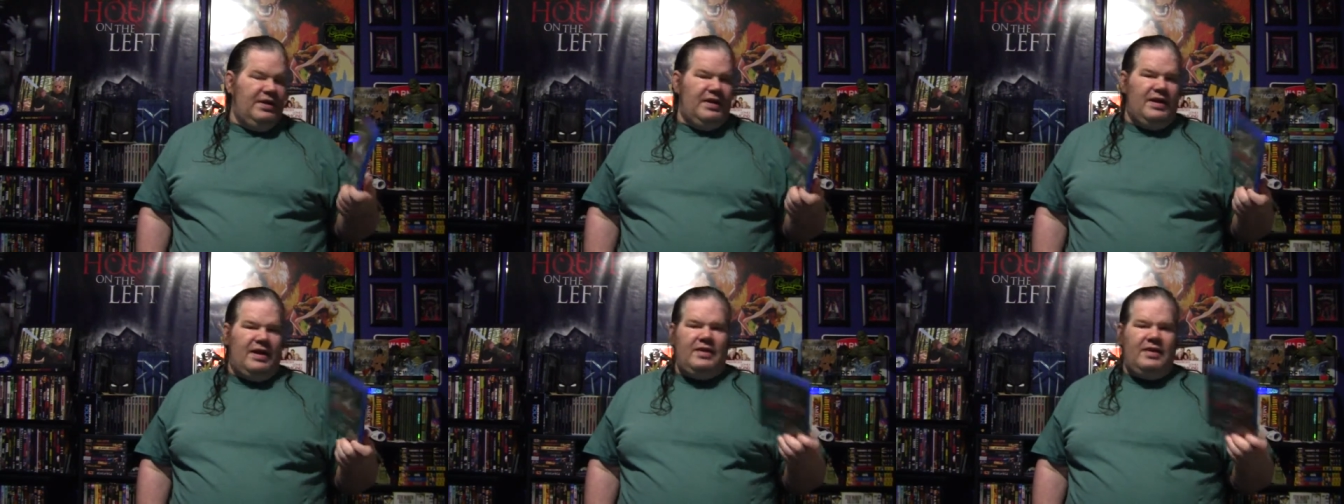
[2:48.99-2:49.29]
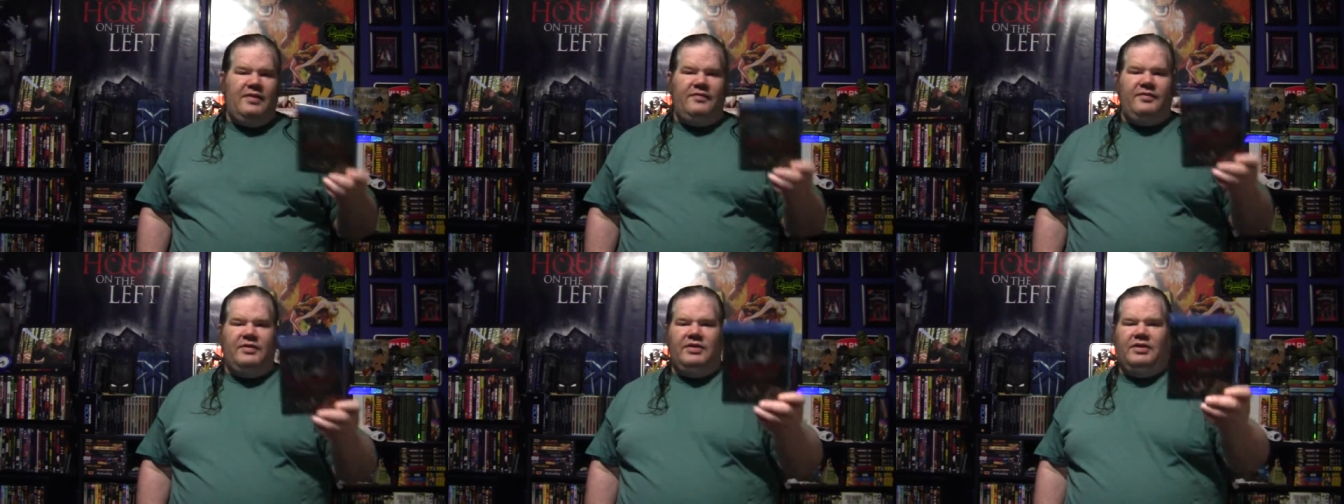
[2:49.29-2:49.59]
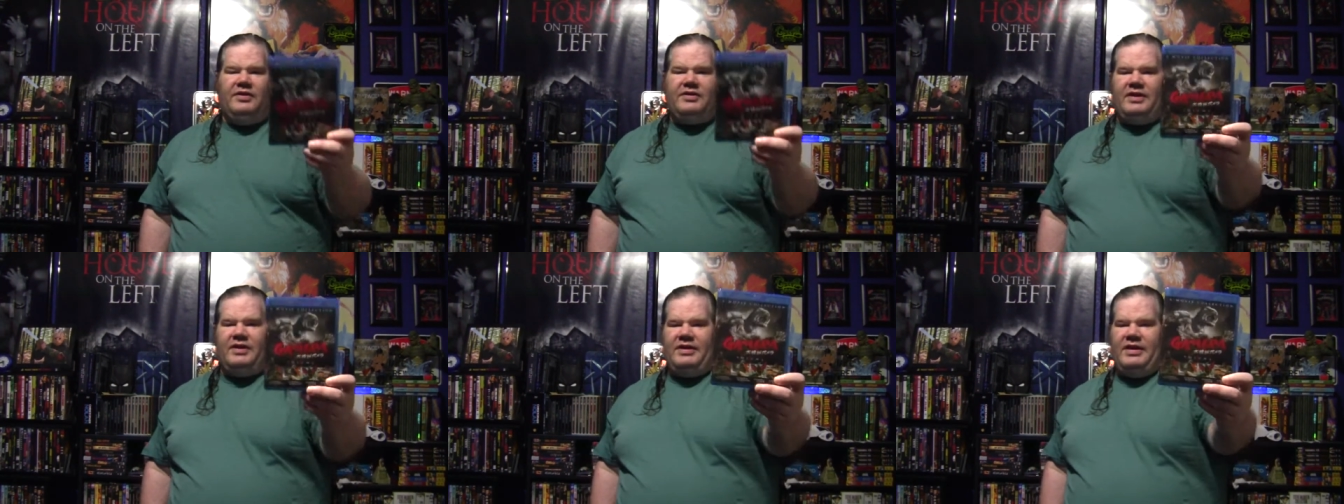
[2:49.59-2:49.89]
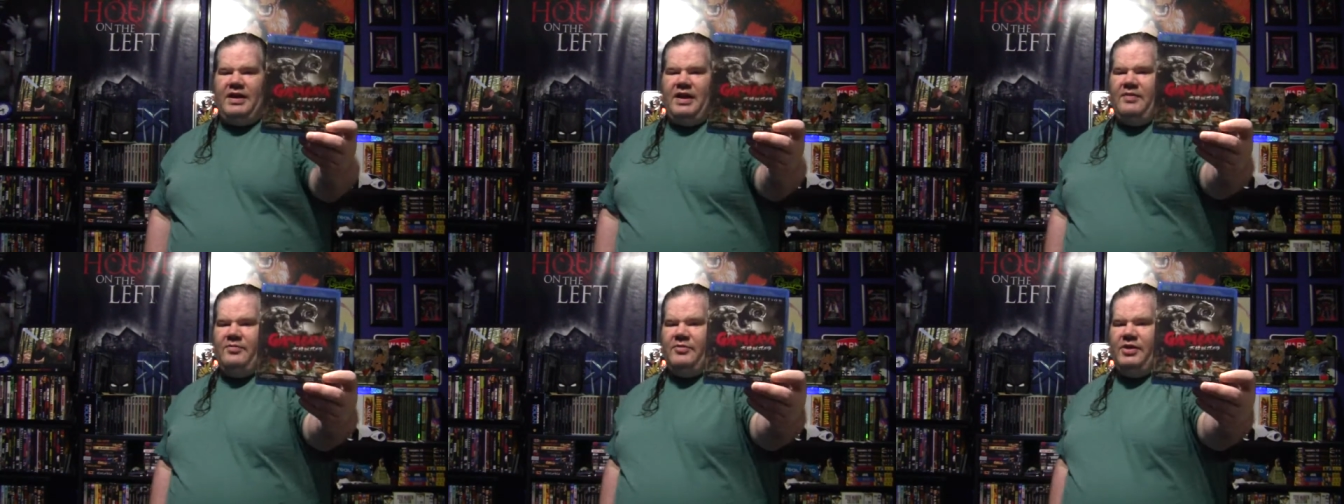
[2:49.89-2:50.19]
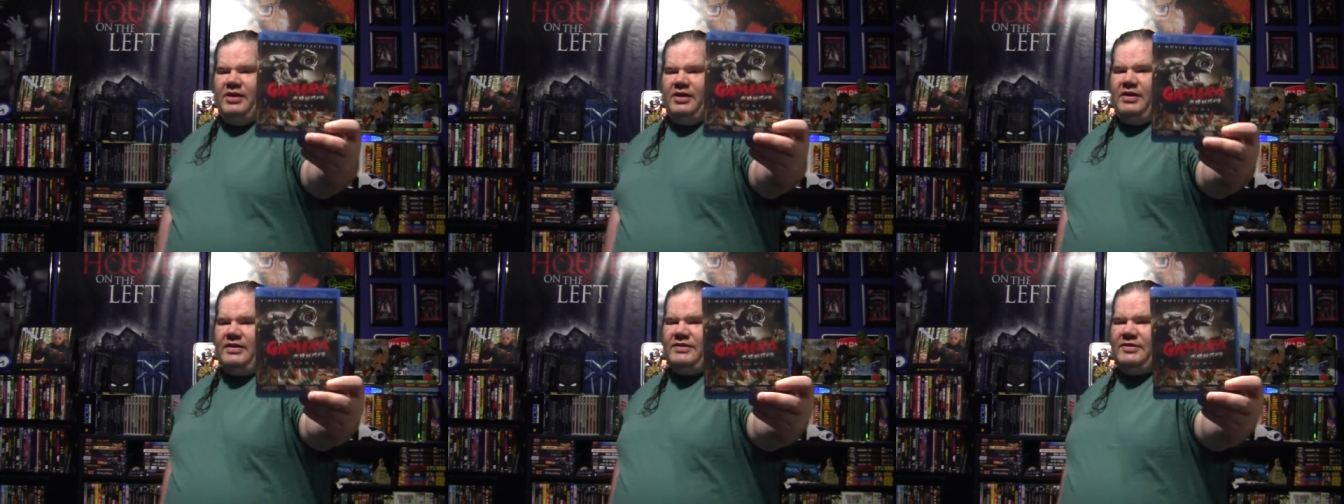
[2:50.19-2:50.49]
And I love the look of
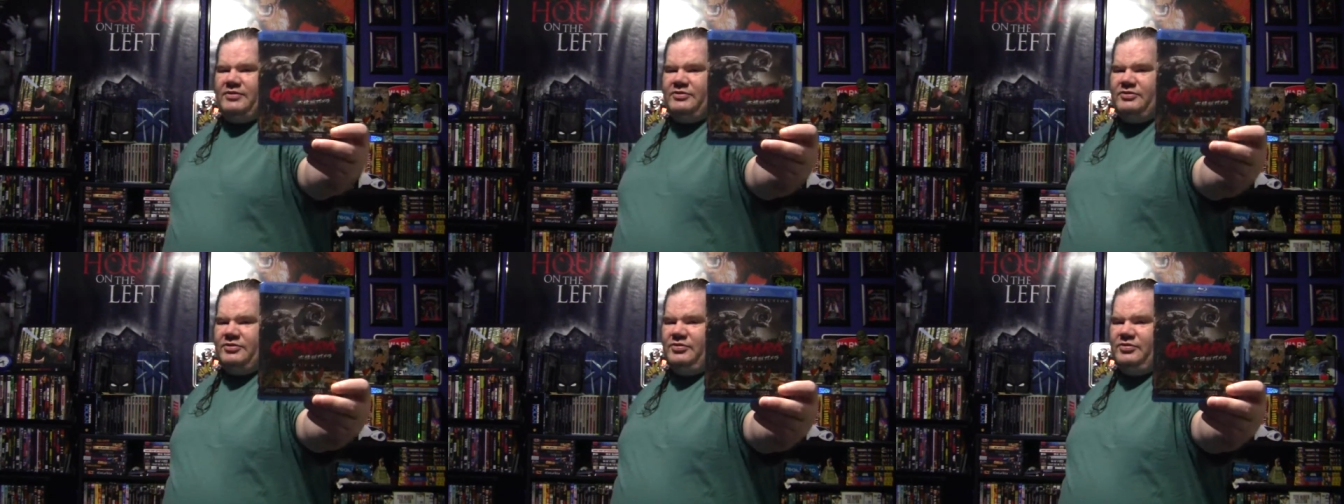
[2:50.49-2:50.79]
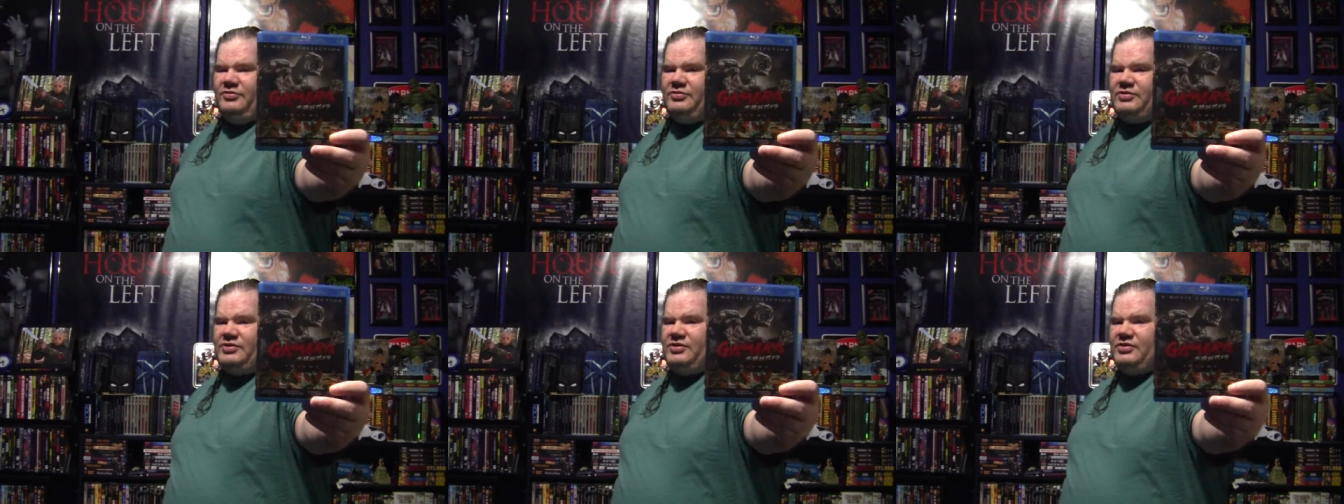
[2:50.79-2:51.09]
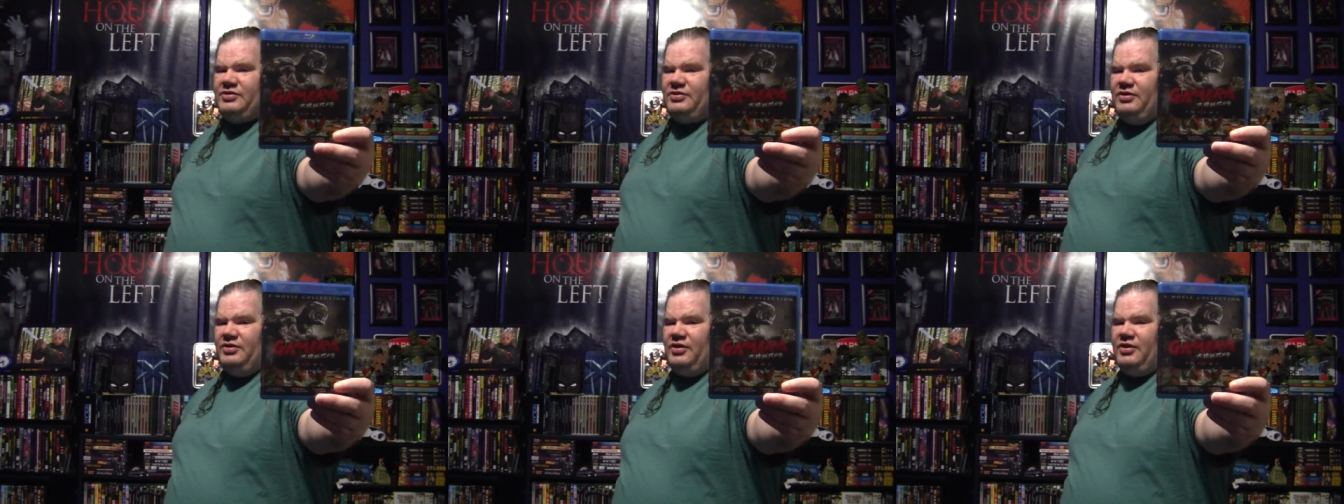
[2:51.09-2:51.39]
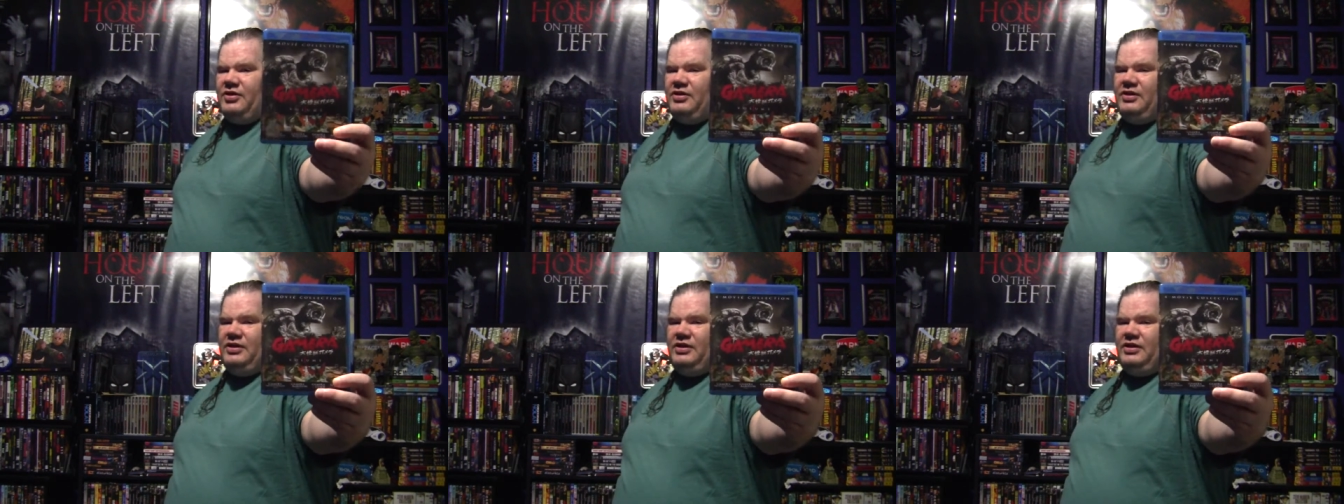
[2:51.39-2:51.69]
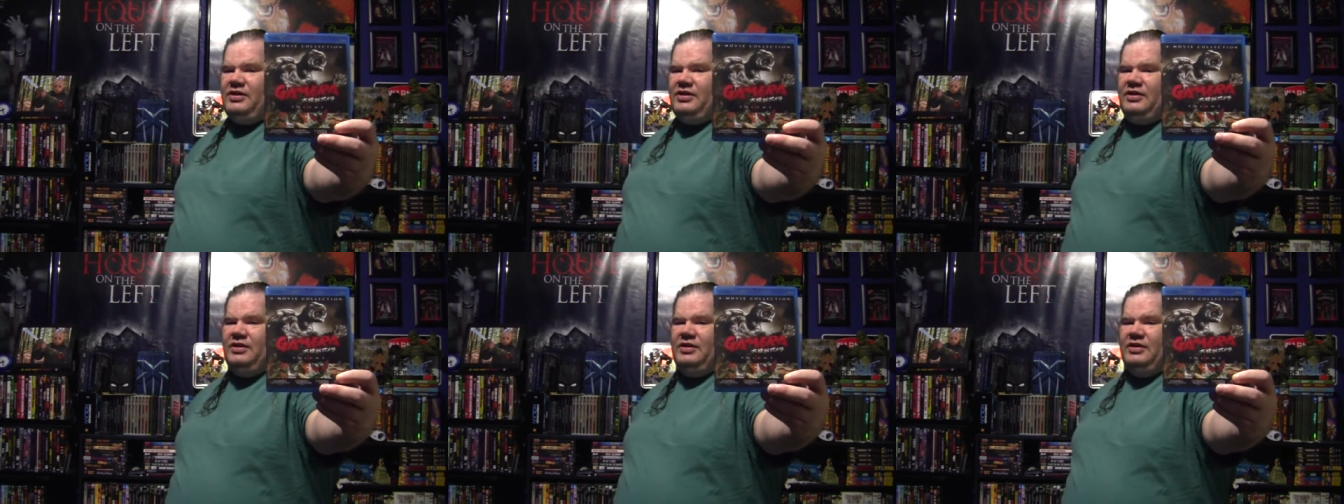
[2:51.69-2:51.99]
Gamera. I like those two
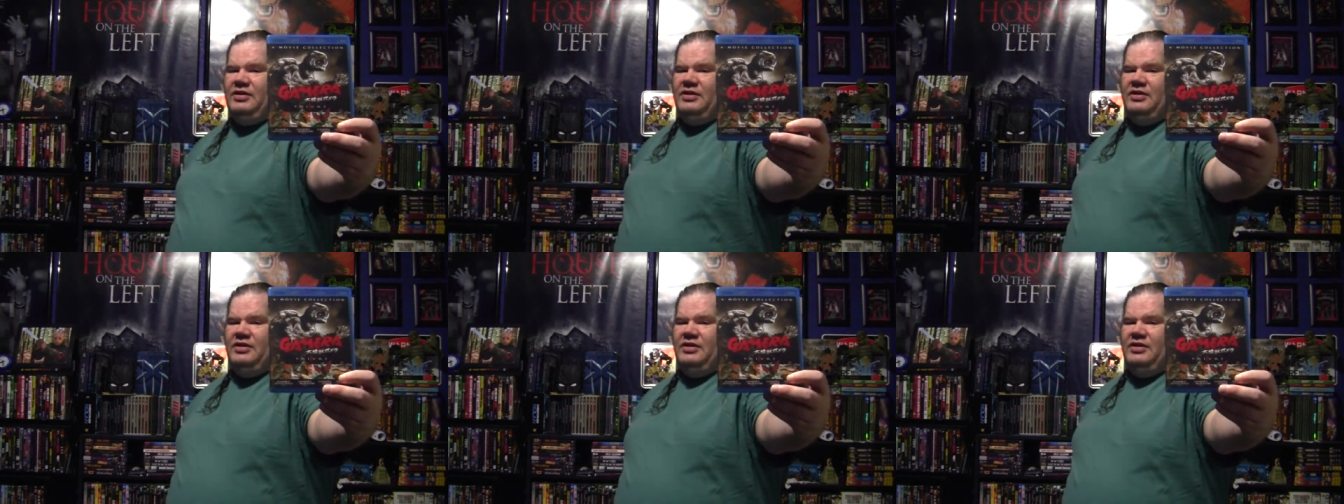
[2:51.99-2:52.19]
snarly